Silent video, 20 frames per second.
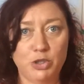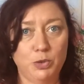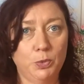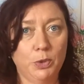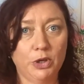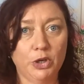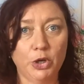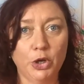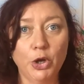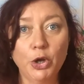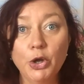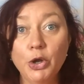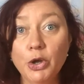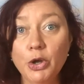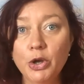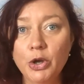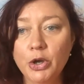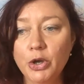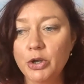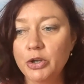you want to
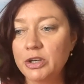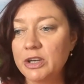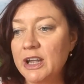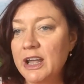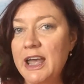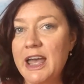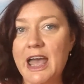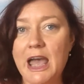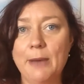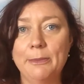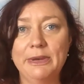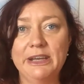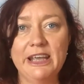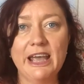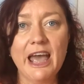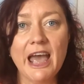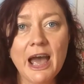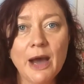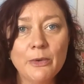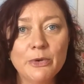earn, how
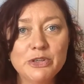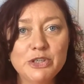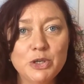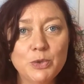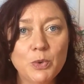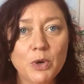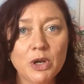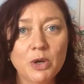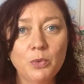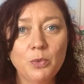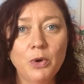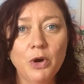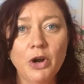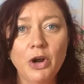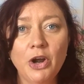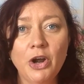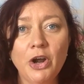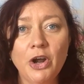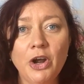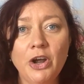many hours you want to
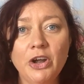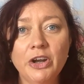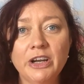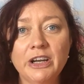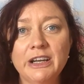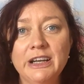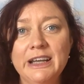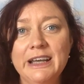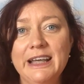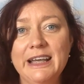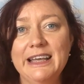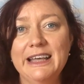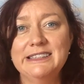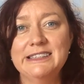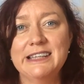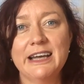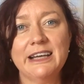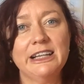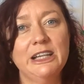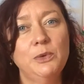work,
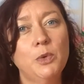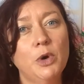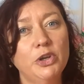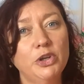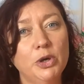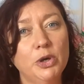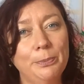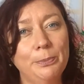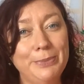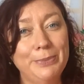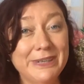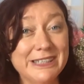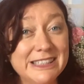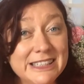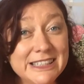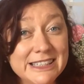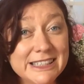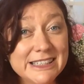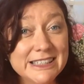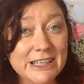exactly what your
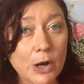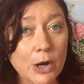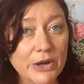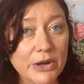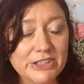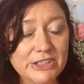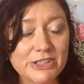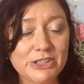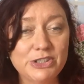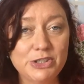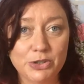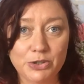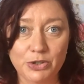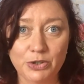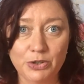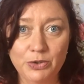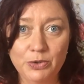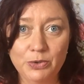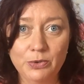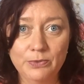business is going to
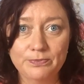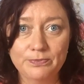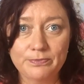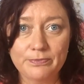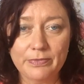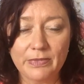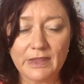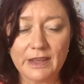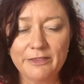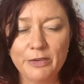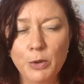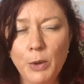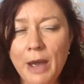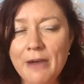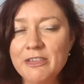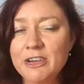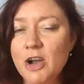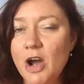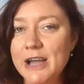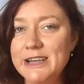do, if you
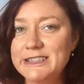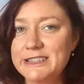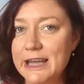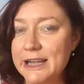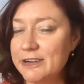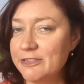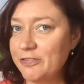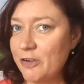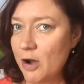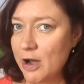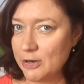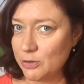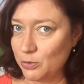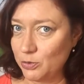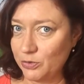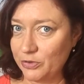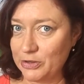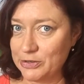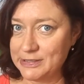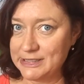haven't identified
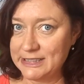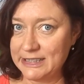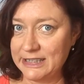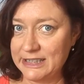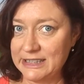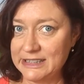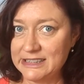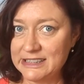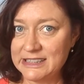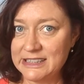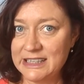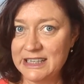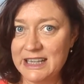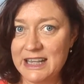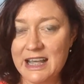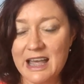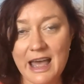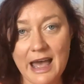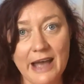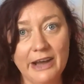all those things,
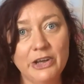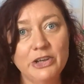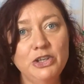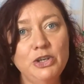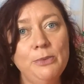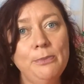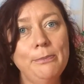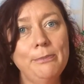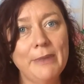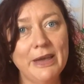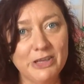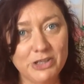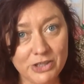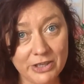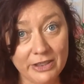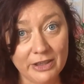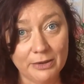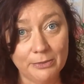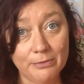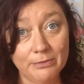how can you
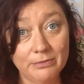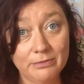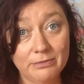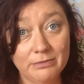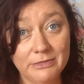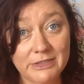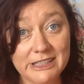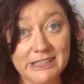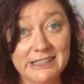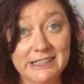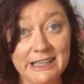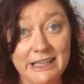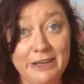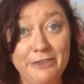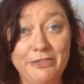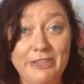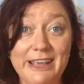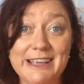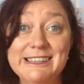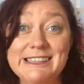measure them to see
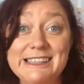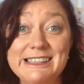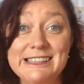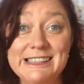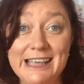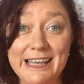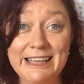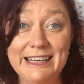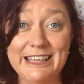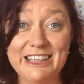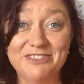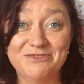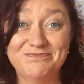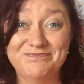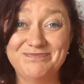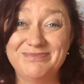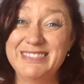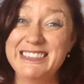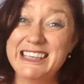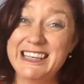if they're succeeding?
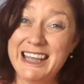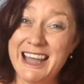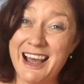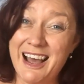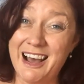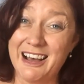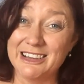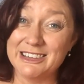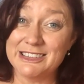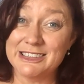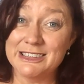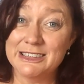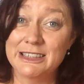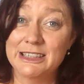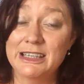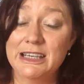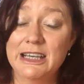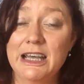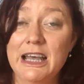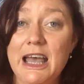You can't.
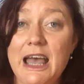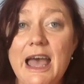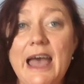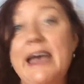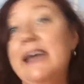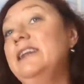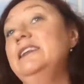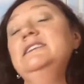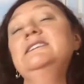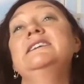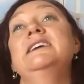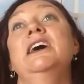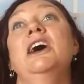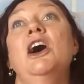And